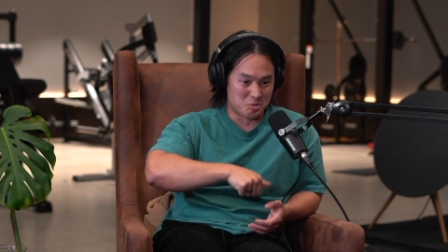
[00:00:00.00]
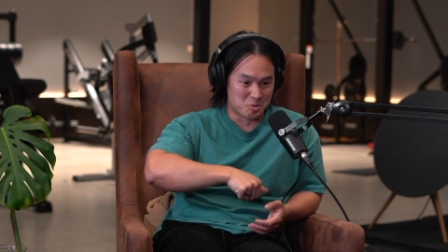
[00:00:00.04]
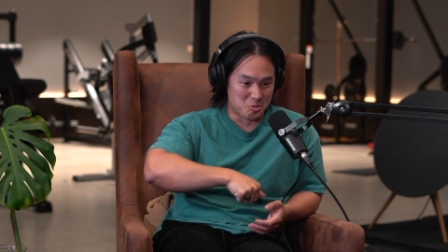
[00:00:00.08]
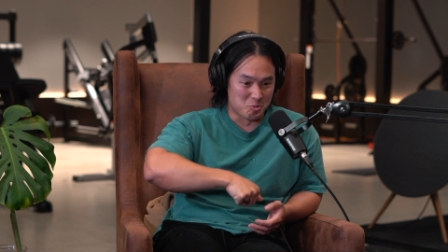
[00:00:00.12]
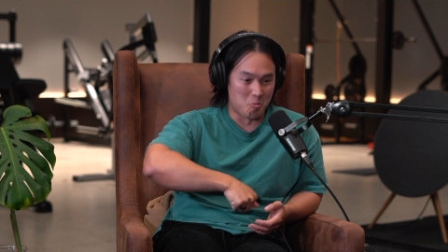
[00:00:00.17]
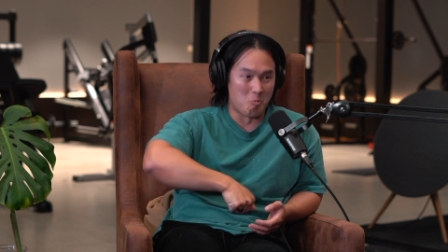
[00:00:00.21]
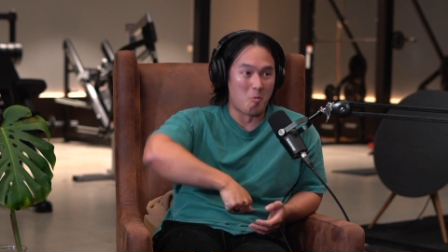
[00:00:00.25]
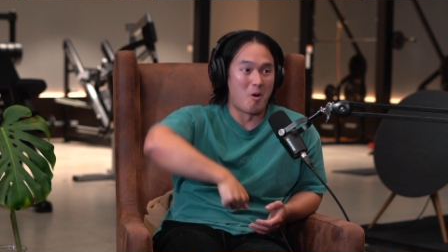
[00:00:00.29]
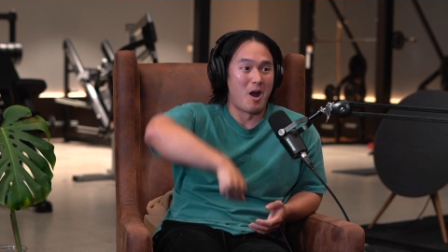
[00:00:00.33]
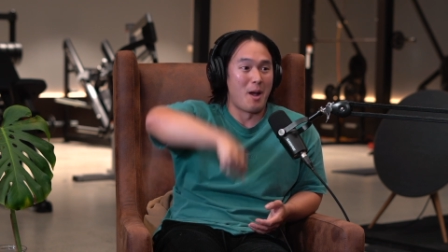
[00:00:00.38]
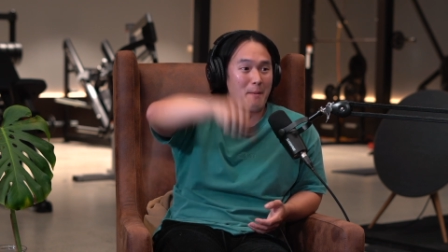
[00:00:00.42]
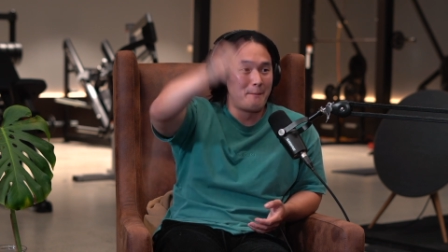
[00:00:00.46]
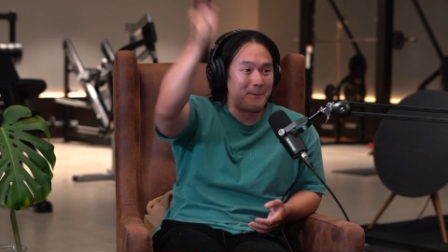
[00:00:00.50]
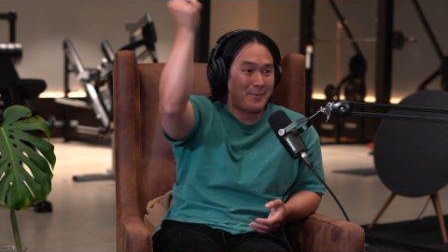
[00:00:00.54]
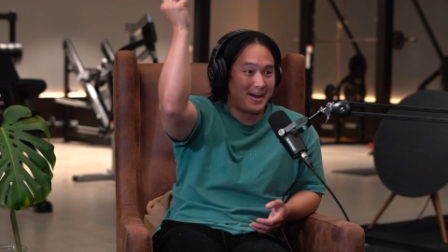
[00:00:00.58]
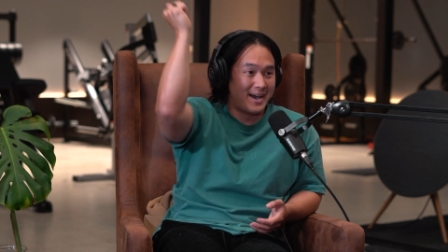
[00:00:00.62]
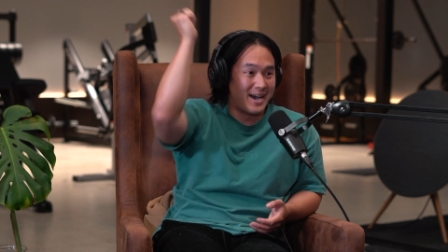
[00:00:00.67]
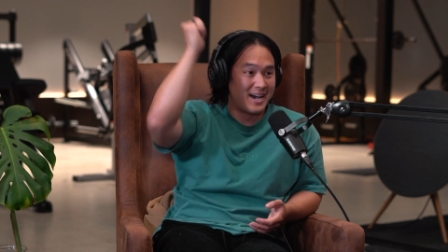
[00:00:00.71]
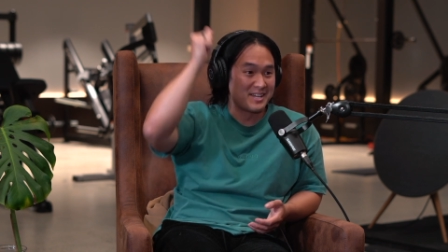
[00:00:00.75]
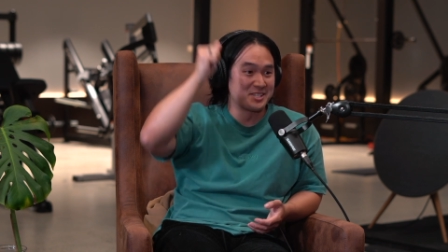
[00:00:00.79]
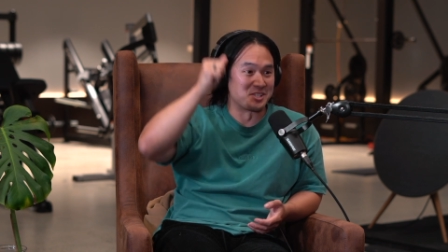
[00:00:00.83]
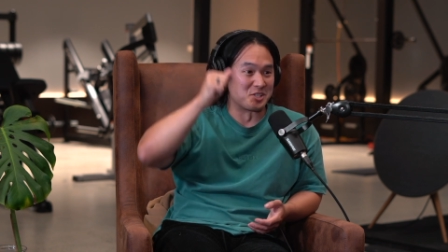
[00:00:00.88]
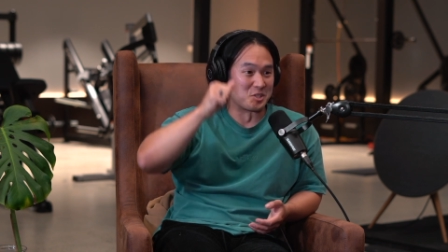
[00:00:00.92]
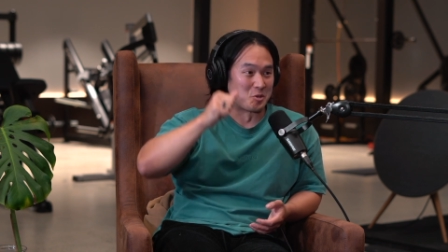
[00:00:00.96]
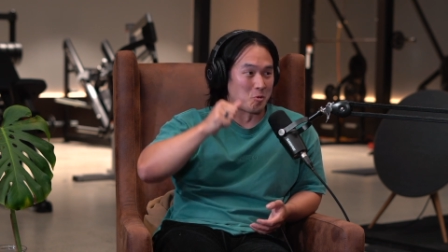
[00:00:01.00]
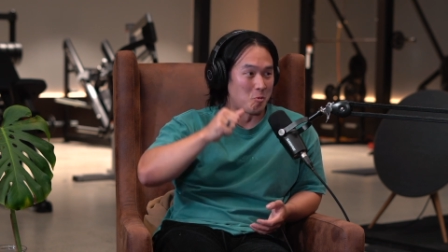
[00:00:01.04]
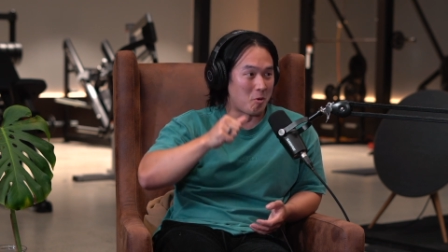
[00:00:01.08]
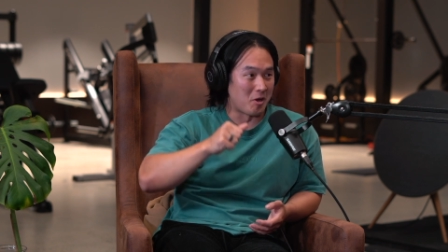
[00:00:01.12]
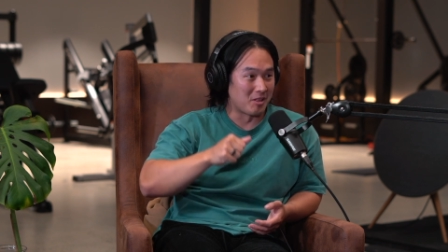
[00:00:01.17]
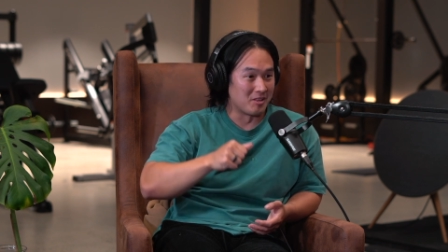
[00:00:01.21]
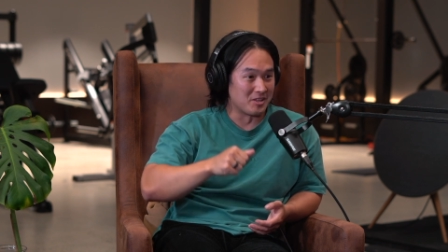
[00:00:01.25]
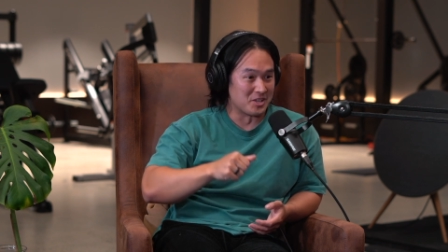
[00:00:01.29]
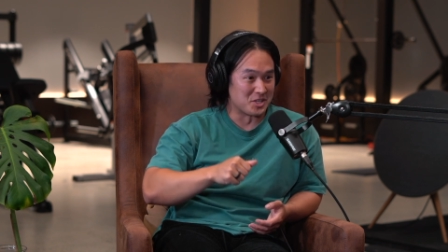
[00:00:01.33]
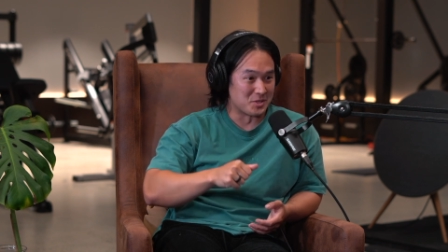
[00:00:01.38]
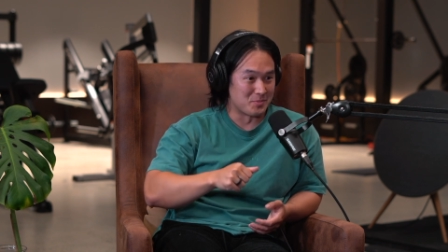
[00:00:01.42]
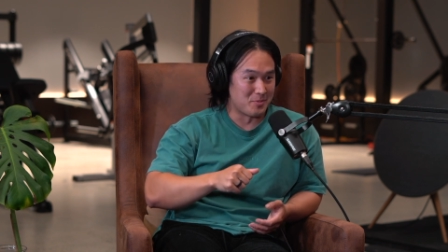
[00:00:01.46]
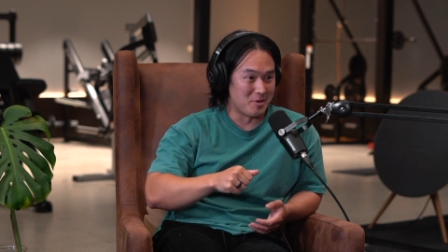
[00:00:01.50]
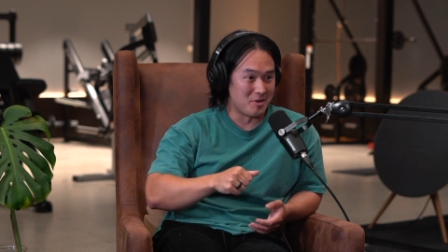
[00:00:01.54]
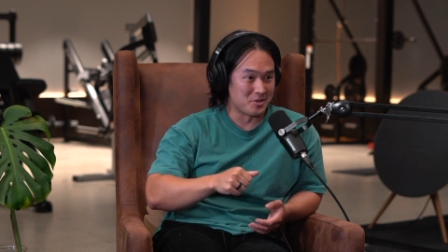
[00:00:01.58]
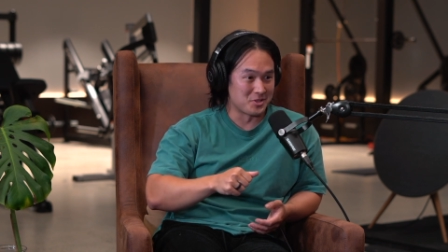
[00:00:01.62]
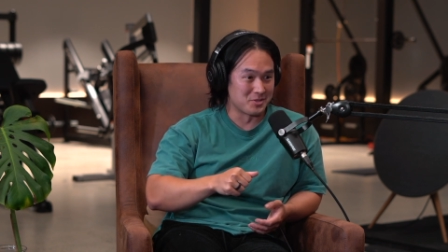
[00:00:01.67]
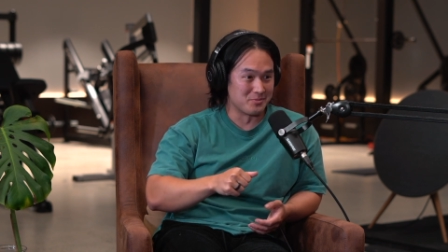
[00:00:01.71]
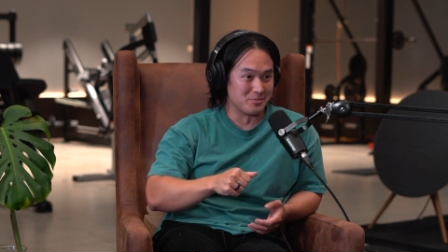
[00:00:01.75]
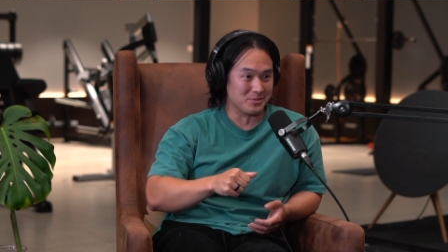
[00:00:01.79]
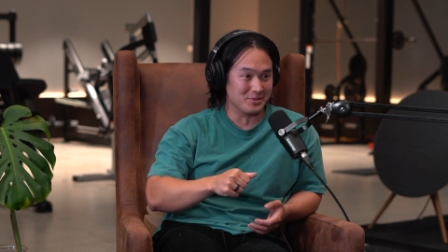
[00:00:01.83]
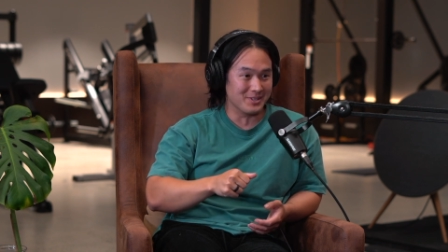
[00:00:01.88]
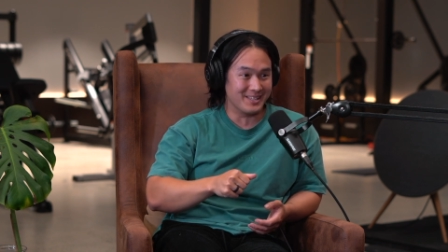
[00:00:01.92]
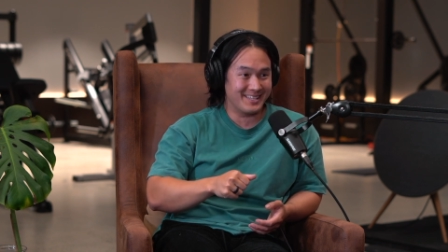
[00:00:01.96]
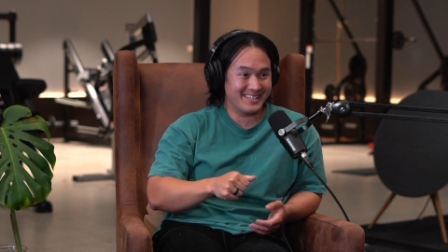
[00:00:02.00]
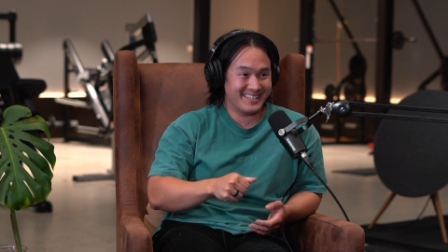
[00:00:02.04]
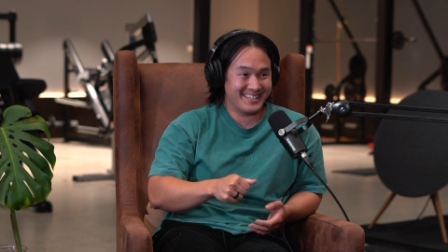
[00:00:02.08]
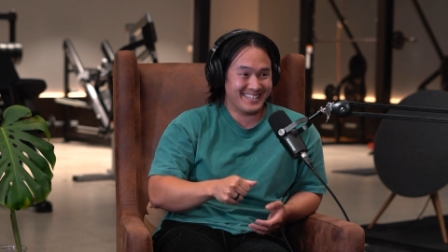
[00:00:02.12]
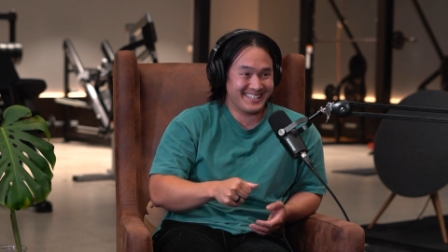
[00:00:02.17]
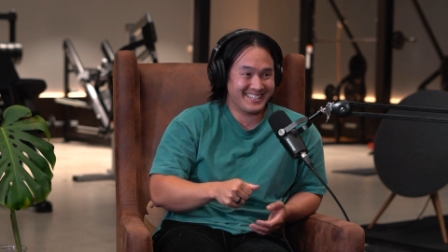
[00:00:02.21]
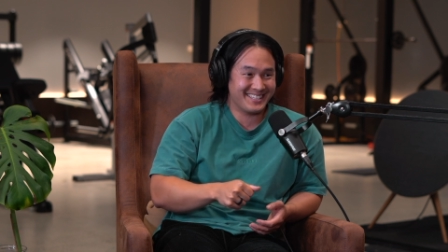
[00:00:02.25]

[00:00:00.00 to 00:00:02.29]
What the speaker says: swipe past as quickly as possible